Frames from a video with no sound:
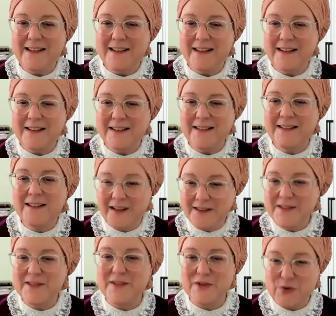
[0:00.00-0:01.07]
it
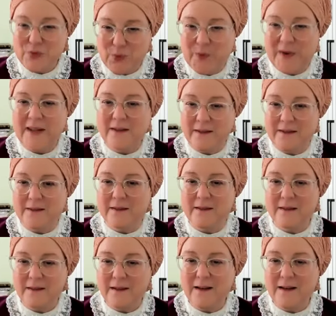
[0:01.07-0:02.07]
does sweeten